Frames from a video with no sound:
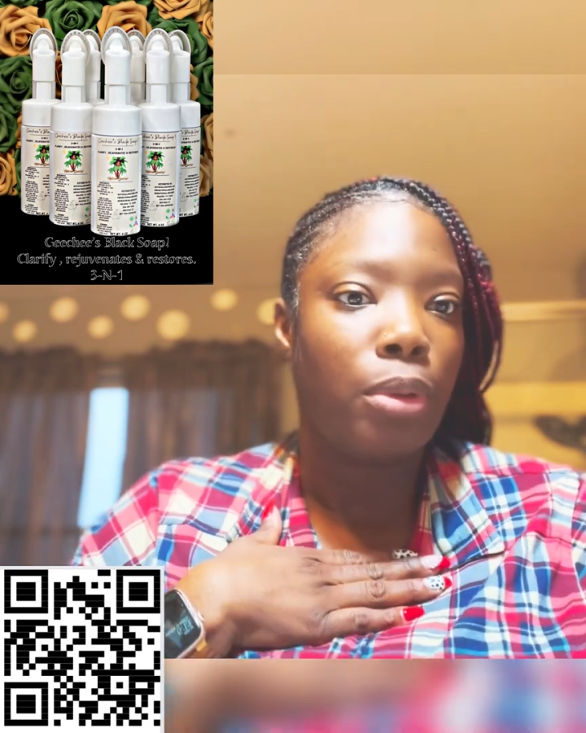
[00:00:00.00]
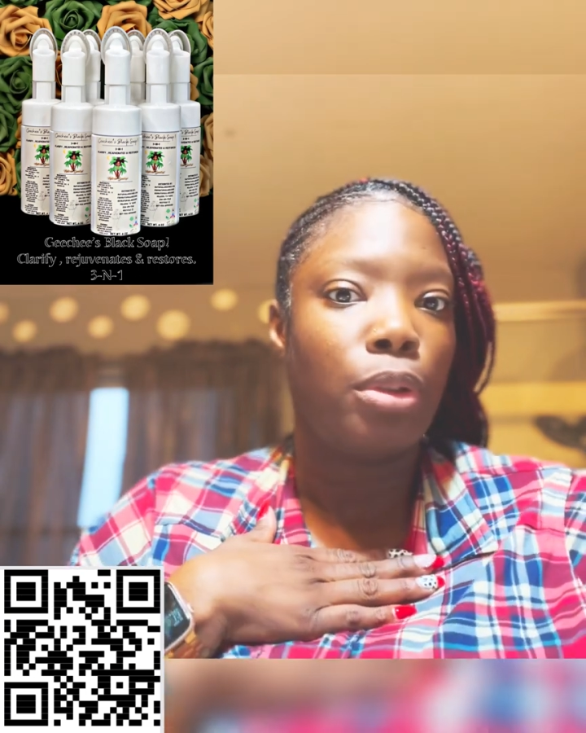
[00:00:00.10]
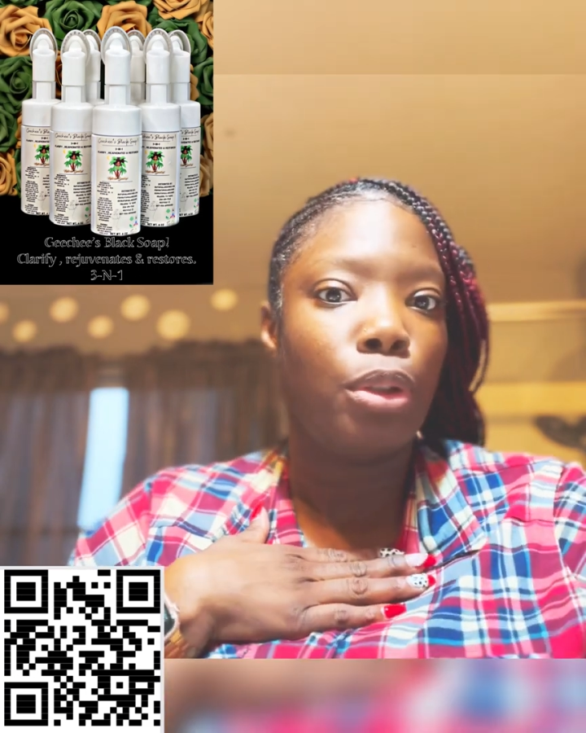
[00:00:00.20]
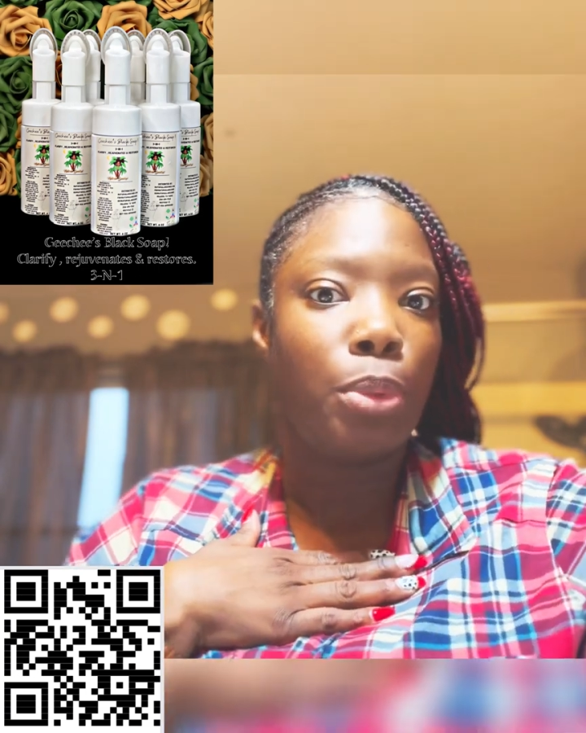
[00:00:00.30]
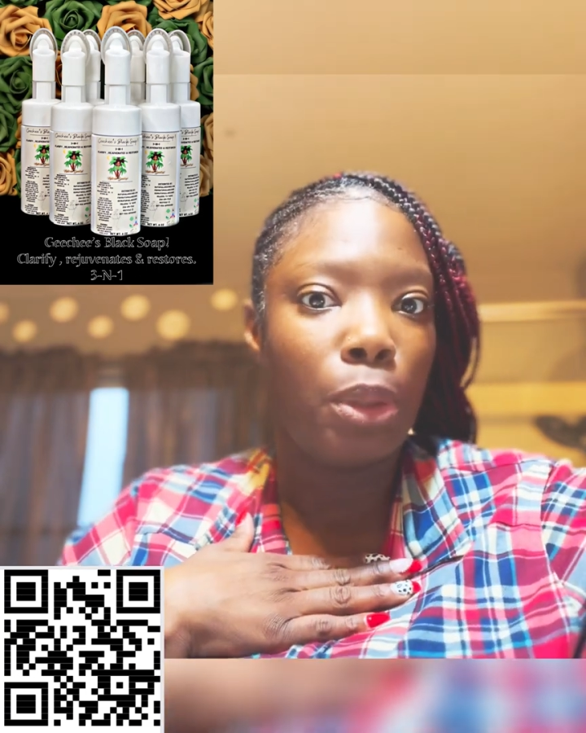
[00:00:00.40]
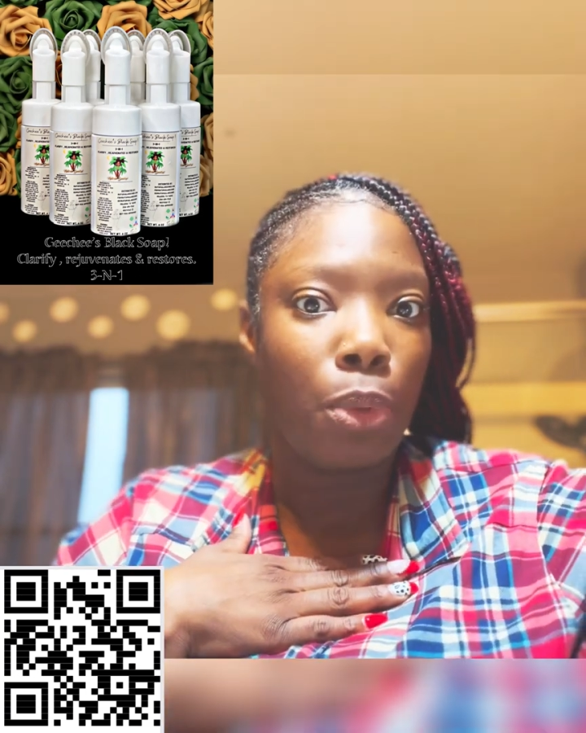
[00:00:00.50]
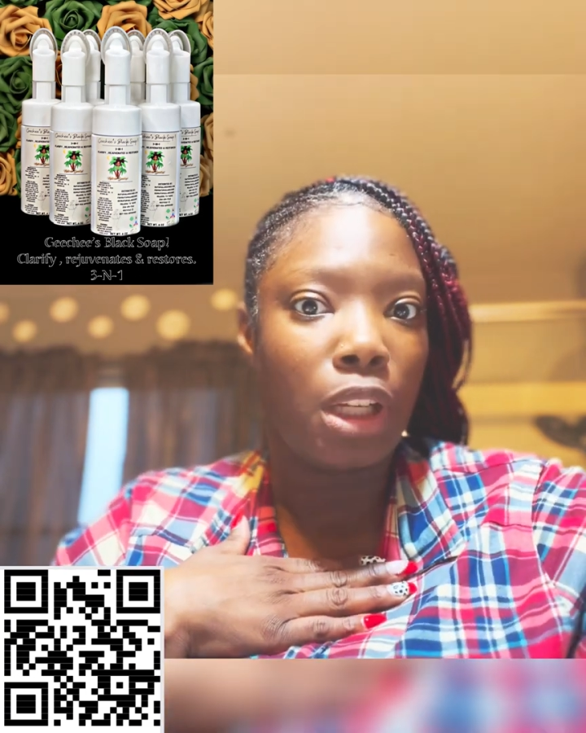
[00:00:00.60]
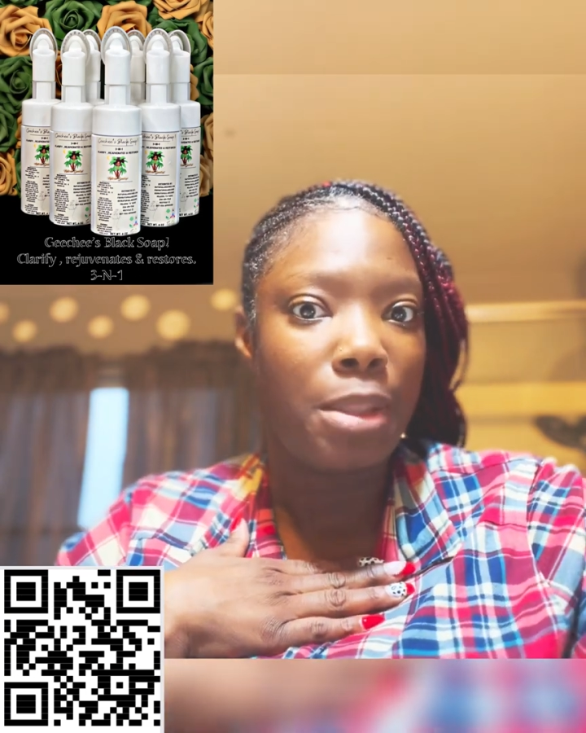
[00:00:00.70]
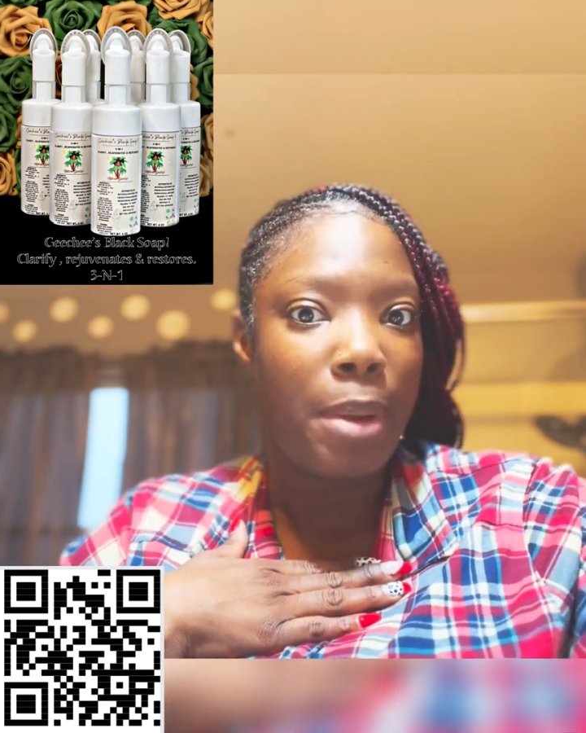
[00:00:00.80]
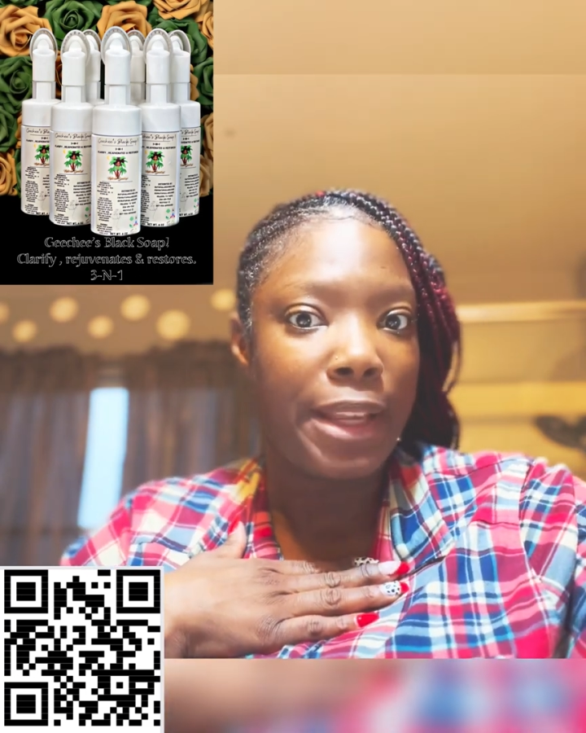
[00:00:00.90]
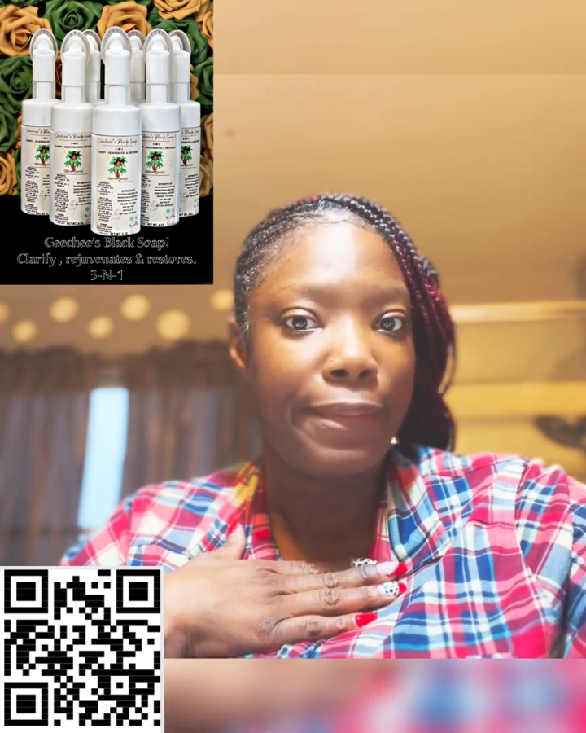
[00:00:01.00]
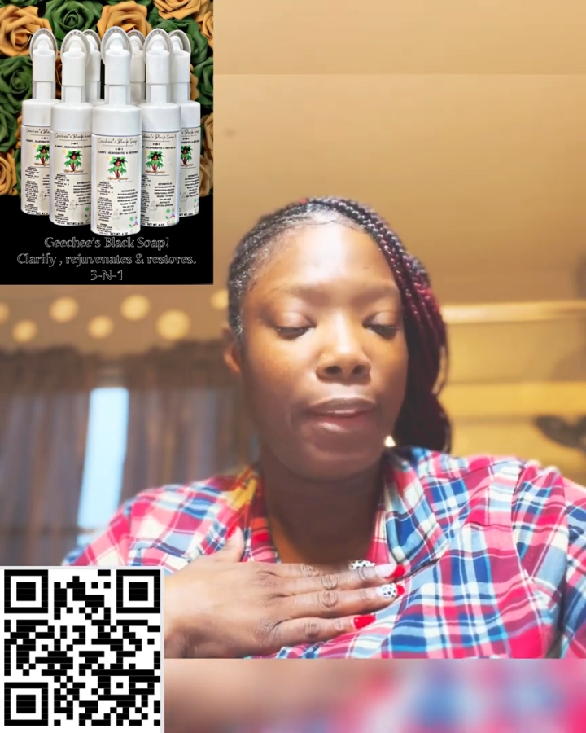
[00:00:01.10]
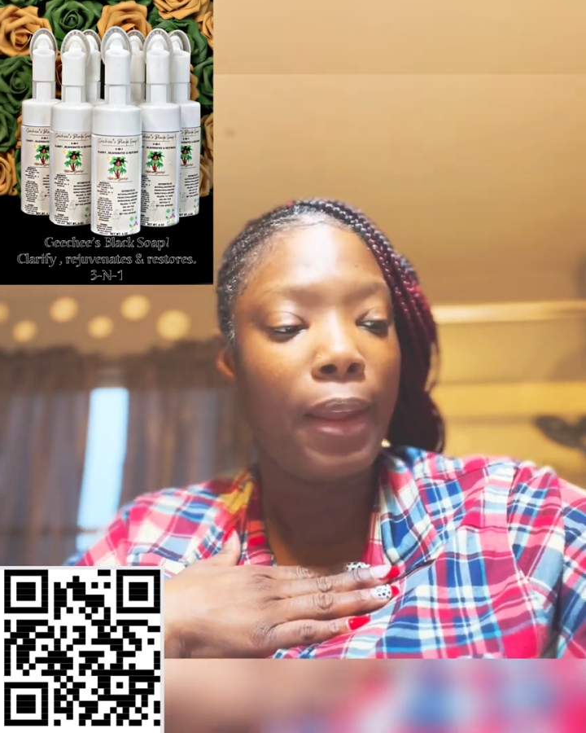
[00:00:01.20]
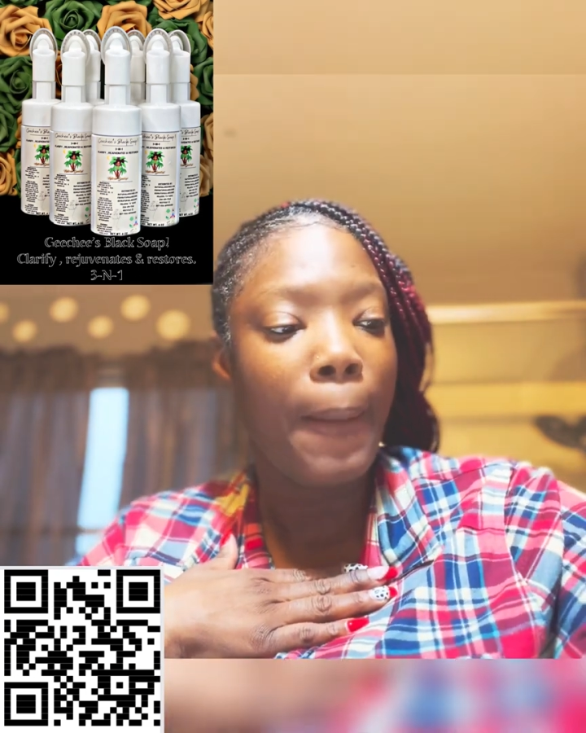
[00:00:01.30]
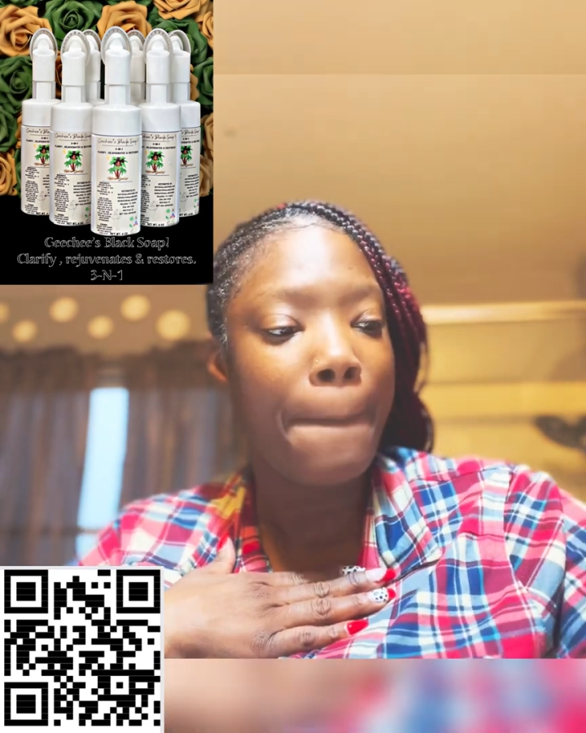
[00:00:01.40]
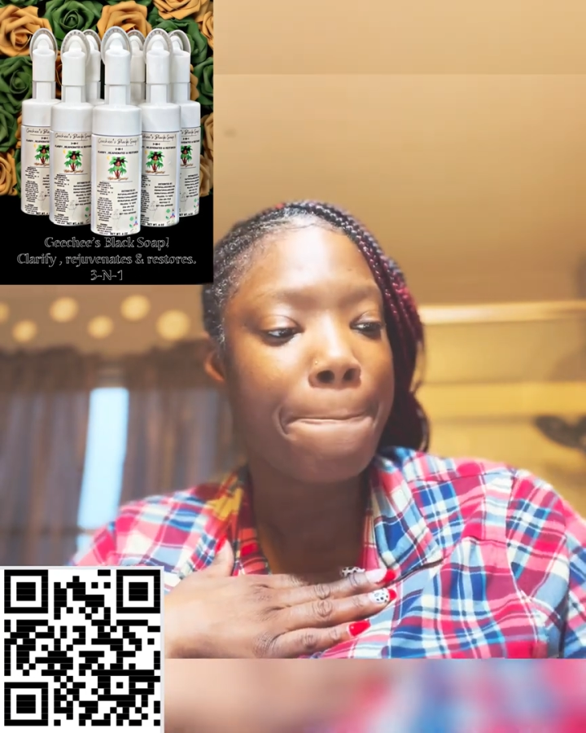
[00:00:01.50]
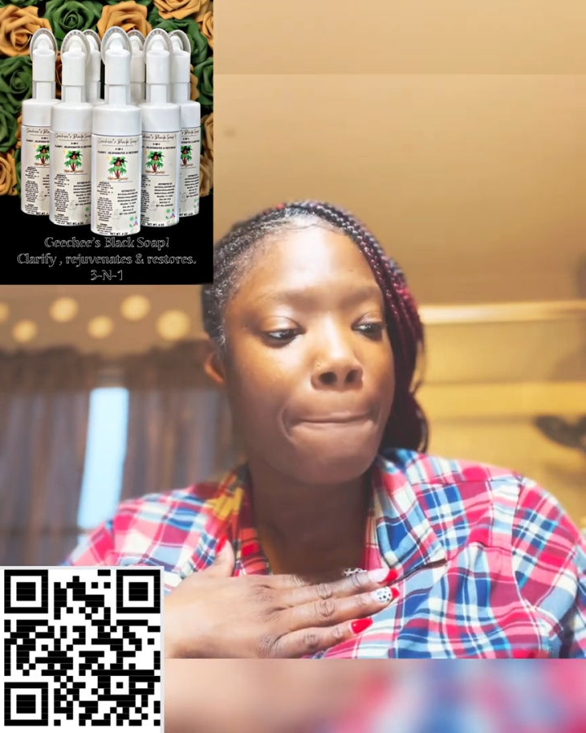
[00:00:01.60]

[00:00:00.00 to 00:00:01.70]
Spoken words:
do what works best for them.